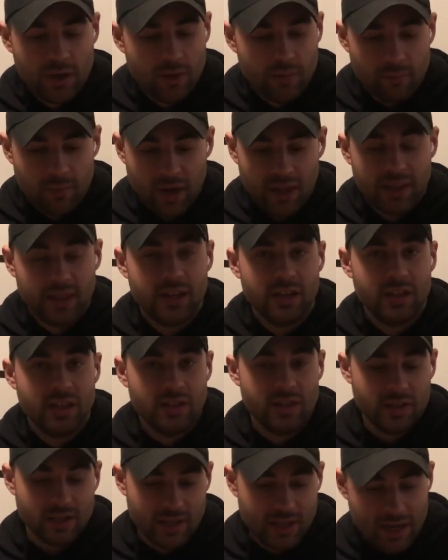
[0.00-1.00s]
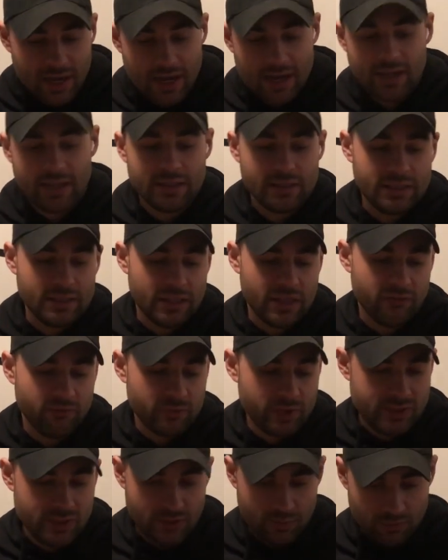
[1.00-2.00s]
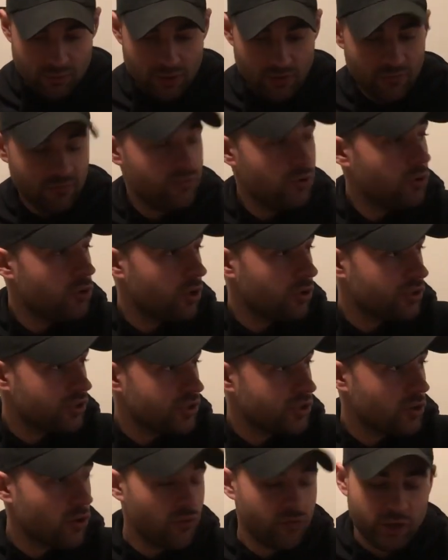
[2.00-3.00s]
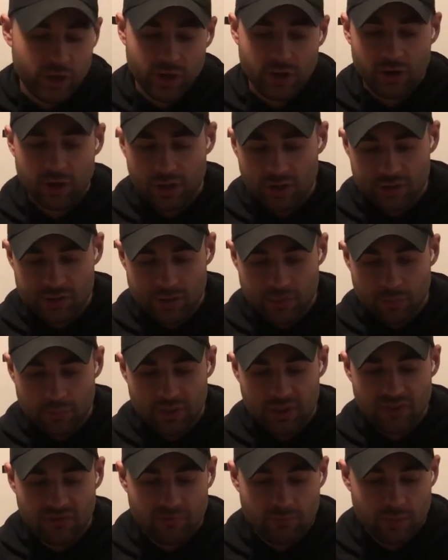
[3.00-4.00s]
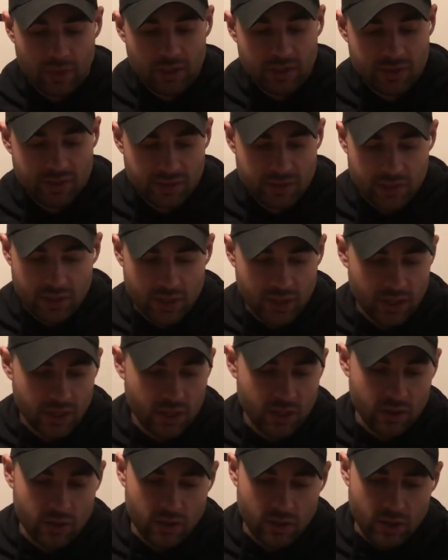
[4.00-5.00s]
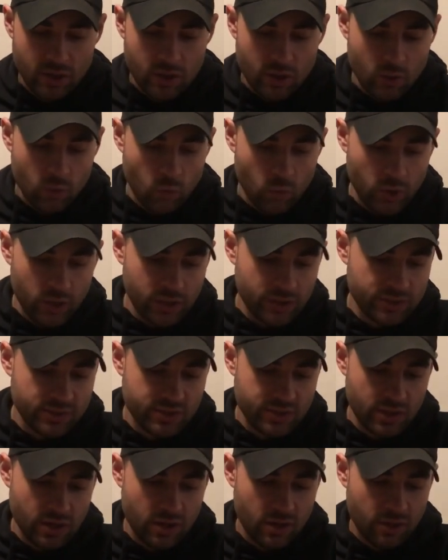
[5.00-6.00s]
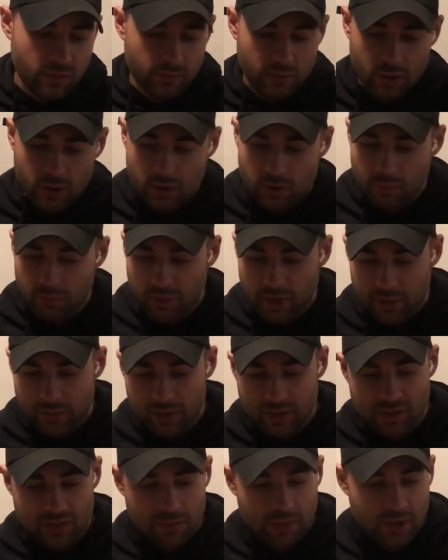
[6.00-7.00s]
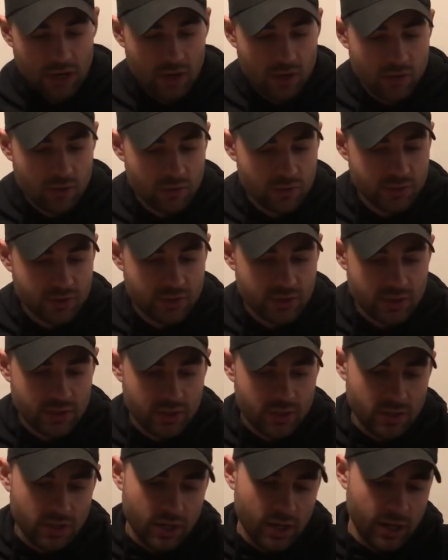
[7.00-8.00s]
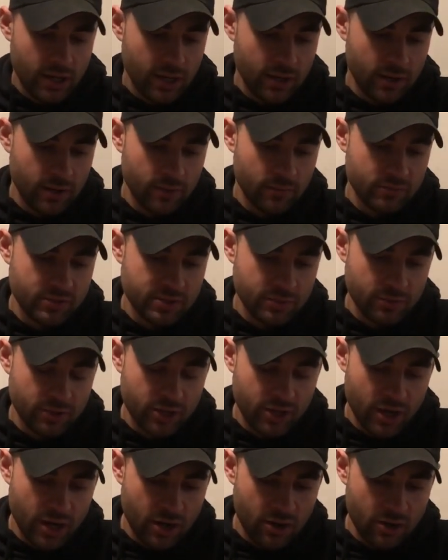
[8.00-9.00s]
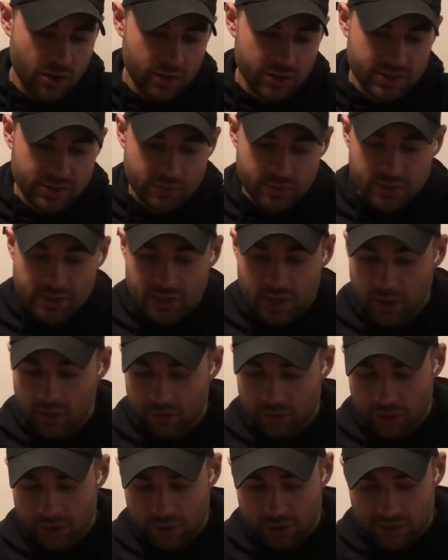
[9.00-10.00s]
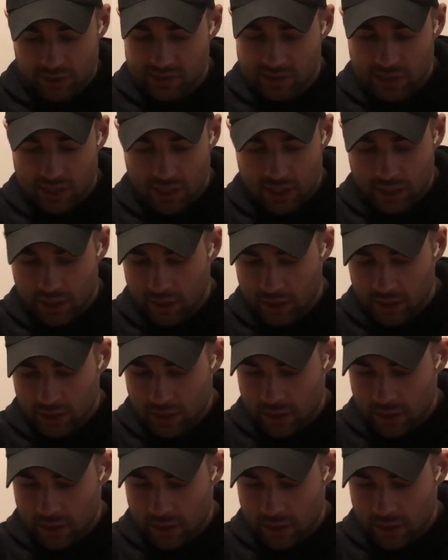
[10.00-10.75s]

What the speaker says: My lady kindly left me some food on the stove here. It is a beef mince with some baby tomatoes, some carrots, some celery looks like.